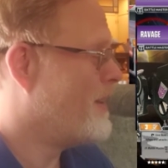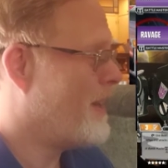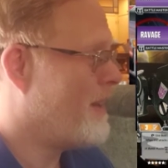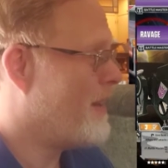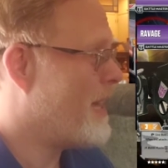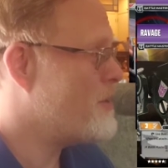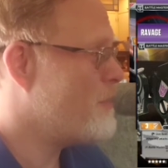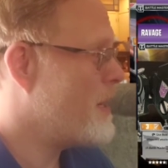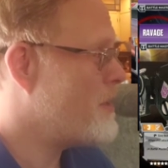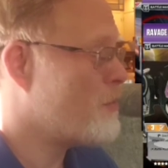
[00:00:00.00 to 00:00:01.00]

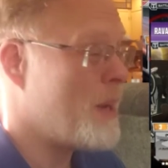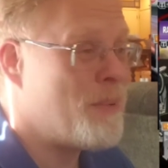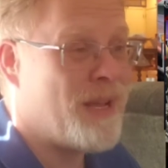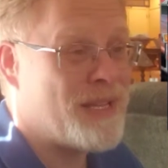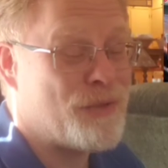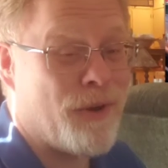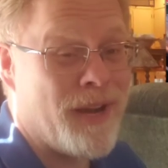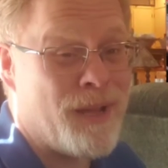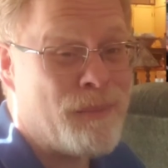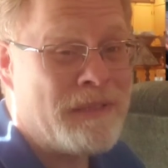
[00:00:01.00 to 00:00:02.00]
Laserbeak's weaponized
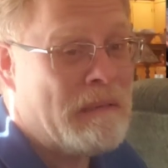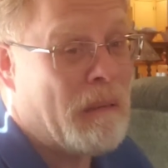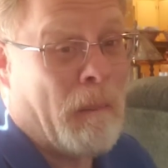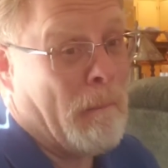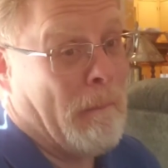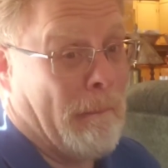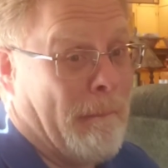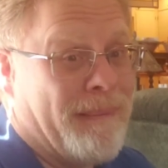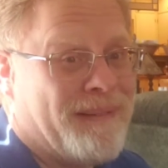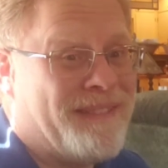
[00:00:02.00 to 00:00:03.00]
ram?
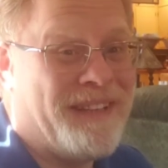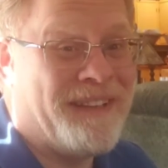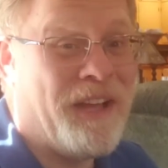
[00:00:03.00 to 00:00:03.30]
You